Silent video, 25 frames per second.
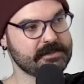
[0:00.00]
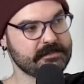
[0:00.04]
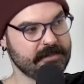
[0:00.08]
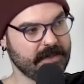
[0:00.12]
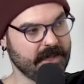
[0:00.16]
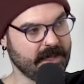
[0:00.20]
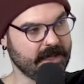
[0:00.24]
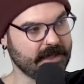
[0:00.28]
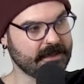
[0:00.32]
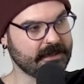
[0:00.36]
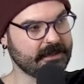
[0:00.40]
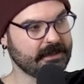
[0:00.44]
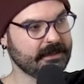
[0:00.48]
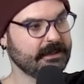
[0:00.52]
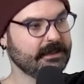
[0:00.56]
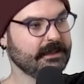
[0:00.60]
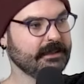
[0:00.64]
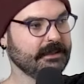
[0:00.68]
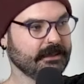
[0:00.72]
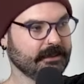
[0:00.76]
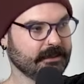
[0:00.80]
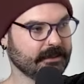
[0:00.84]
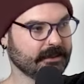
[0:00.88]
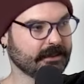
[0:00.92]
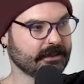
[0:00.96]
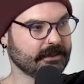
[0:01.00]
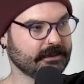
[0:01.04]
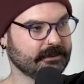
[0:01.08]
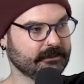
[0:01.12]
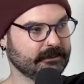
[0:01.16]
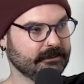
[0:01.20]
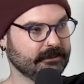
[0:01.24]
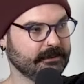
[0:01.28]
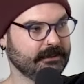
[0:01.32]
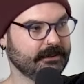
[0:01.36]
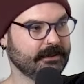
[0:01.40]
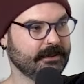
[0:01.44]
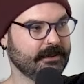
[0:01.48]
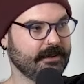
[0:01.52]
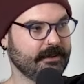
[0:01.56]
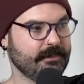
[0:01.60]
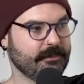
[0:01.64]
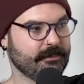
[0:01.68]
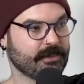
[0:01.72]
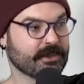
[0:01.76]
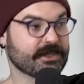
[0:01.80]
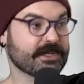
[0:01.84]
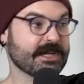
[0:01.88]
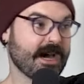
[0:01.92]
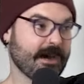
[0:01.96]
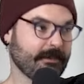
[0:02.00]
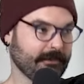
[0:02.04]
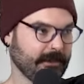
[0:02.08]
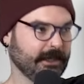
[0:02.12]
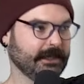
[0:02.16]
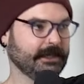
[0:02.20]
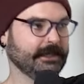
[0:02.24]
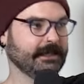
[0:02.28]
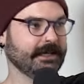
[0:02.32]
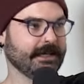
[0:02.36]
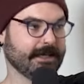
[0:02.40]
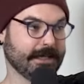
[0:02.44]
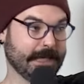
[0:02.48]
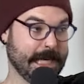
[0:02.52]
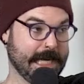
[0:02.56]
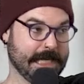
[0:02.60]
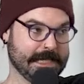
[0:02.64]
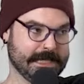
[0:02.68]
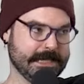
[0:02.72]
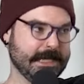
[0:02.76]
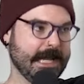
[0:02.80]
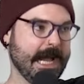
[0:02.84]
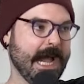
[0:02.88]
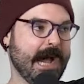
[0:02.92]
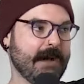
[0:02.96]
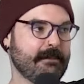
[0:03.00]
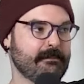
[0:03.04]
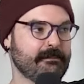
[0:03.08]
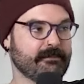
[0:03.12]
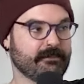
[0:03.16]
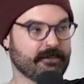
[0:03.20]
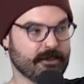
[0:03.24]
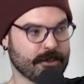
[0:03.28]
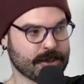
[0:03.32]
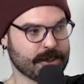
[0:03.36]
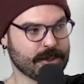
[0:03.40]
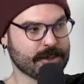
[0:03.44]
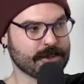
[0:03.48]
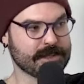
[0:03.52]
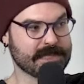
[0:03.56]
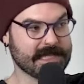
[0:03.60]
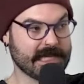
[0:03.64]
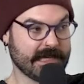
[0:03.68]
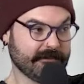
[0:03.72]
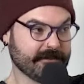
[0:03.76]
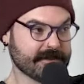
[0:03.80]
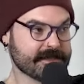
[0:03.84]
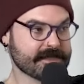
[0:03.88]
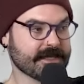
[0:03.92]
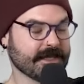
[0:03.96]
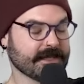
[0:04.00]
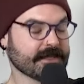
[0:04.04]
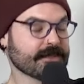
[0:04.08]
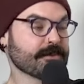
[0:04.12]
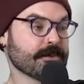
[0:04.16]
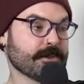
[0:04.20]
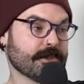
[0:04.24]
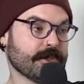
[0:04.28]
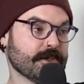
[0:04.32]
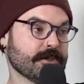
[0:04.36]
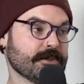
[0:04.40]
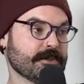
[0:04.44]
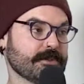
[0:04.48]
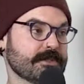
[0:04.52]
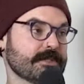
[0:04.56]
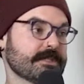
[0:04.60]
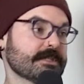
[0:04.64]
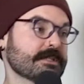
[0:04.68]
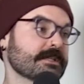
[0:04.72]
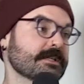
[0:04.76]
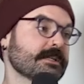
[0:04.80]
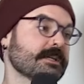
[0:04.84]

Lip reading: But, you know, predominantly it's an app for dudes having sex with dudes.